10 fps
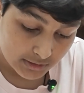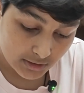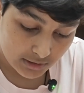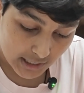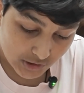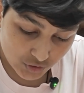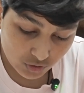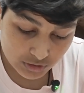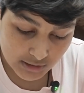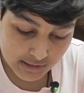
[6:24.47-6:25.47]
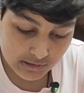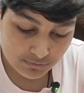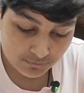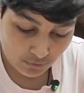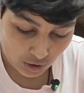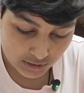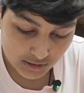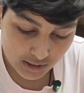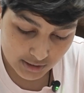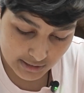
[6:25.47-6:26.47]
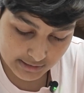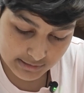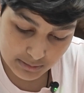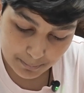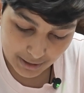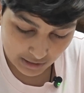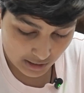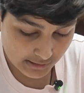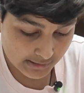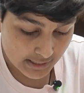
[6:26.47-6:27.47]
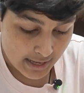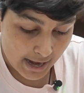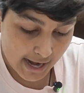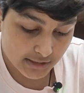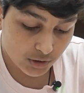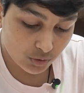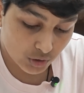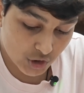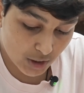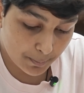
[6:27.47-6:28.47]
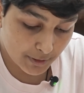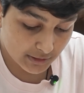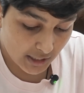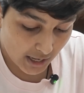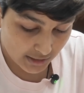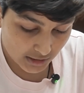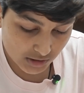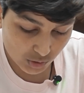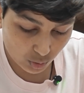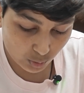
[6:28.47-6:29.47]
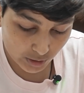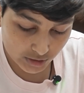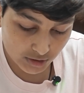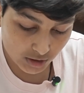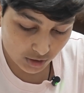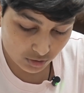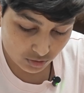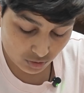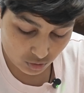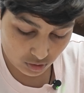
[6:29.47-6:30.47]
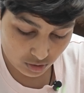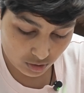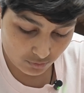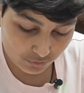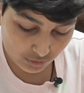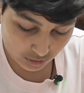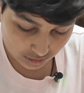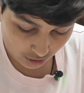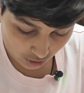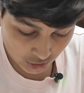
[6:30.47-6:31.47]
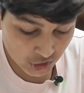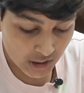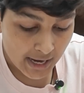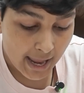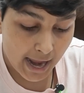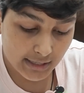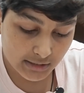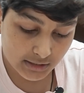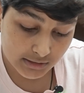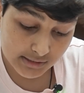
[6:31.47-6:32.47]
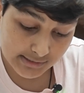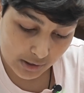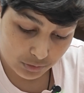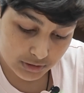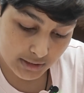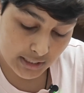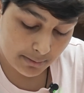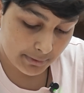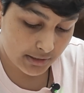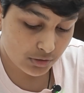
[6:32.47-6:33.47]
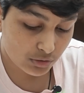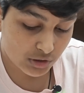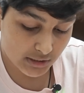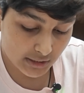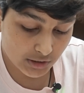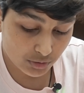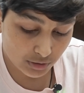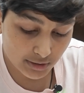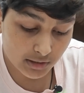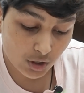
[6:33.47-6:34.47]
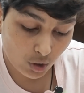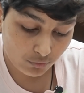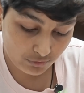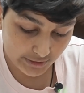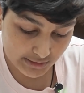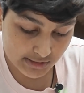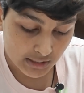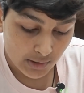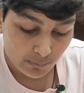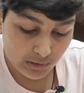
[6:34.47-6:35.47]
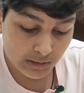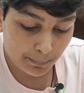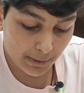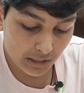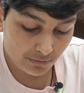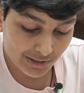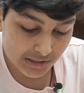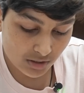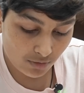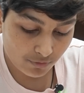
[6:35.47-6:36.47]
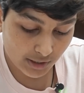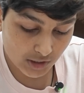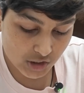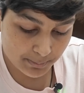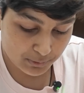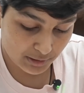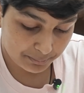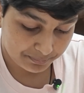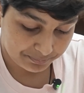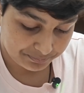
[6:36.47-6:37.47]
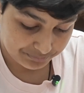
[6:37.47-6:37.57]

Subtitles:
the Rashtrakutas fought against the Palas and the Gurjar Pratiharas over the control of Kannauj, and in the south, they came into territorial conflicts with the Pallavas of Kanchipuram.